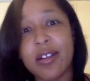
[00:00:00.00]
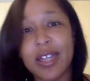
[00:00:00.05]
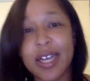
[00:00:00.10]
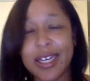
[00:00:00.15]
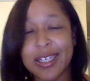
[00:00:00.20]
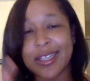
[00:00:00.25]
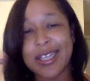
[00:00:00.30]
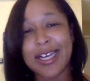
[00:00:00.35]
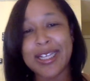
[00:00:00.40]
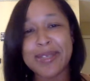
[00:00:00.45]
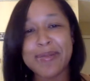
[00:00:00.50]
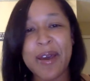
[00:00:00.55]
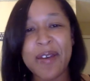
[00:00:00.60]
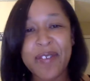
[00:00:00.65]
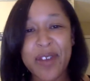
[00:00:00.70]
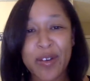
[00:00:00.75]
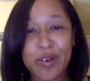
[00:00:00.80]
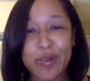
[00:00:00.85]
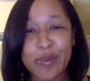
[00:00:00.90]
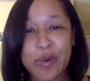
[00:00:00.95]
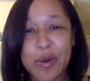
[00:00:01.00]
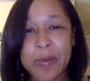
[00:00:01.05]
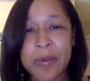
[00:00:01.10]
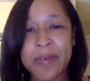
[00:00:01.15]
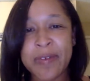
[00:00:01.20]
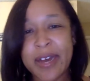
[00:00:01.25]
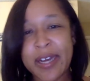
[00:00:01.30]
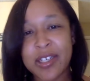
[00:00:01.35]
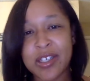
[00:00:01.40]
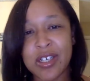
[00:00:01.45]
like that's my favorite form
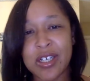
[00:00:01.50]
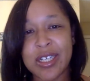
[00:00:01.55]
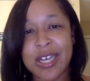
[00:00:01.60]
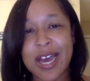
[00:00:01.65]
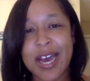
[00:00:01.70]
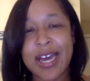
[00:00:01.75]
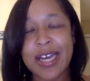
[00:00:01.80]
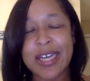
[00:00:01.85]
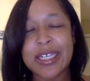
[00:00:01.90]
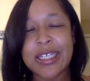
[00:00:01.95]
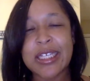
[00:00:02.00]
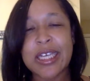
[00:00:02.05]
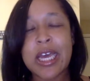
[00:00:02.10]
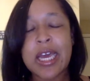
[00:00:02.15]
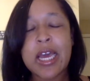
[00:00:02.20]
of exercise.